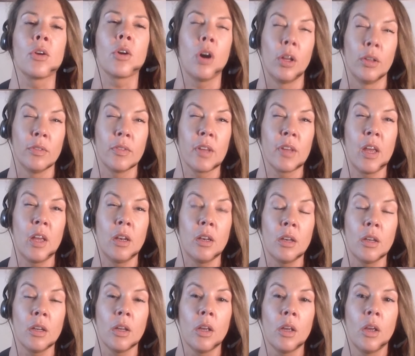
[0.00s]
content
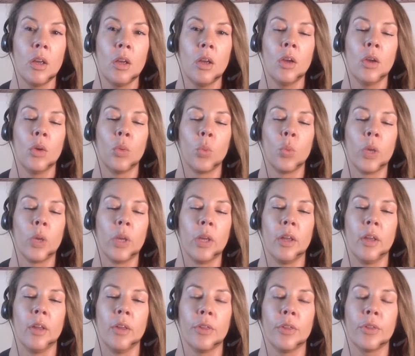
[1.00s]

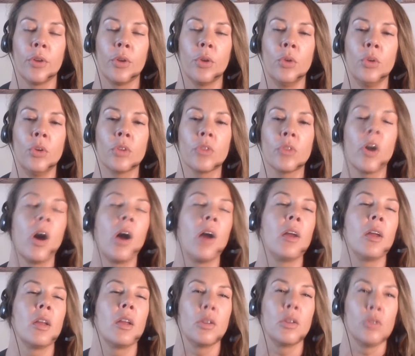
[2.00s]
with who your
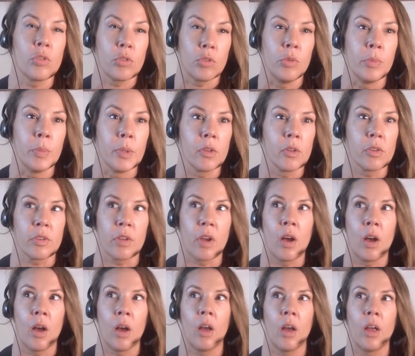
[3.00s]
target consumers
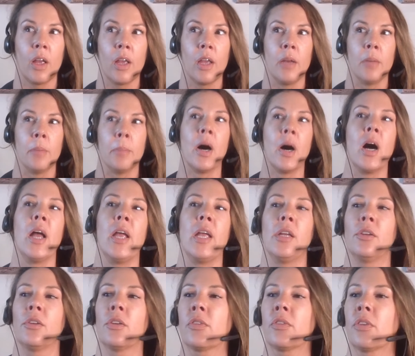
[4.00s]
are in
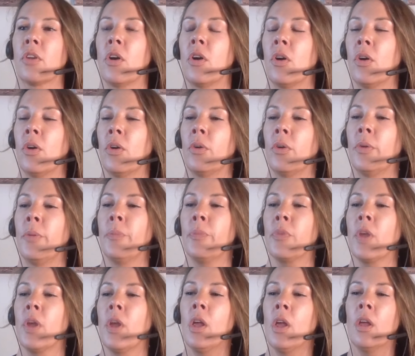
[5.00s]
mind. So
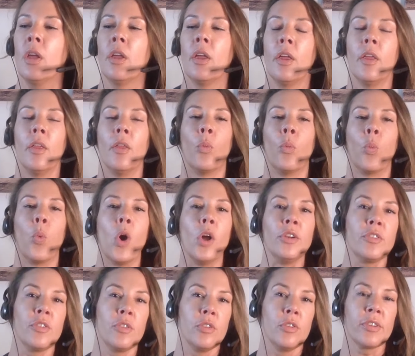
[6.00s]

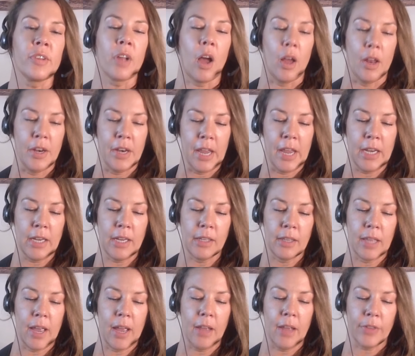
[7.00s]
once you start nailing
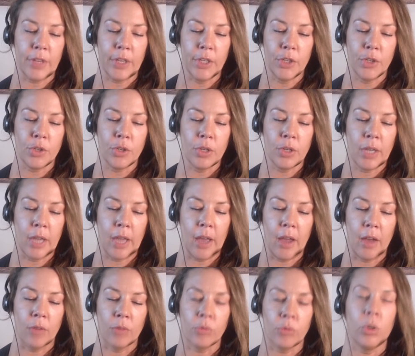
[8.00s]
that, then you can
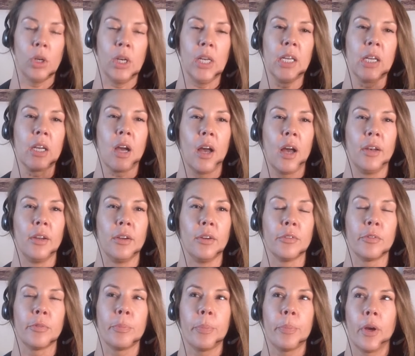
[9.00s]
get really kind
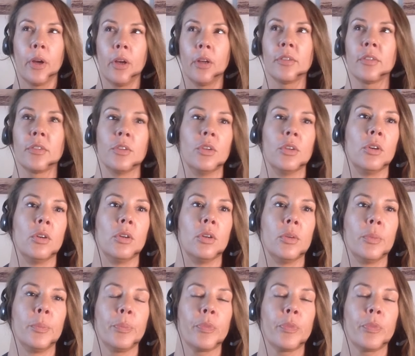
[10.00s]
of personal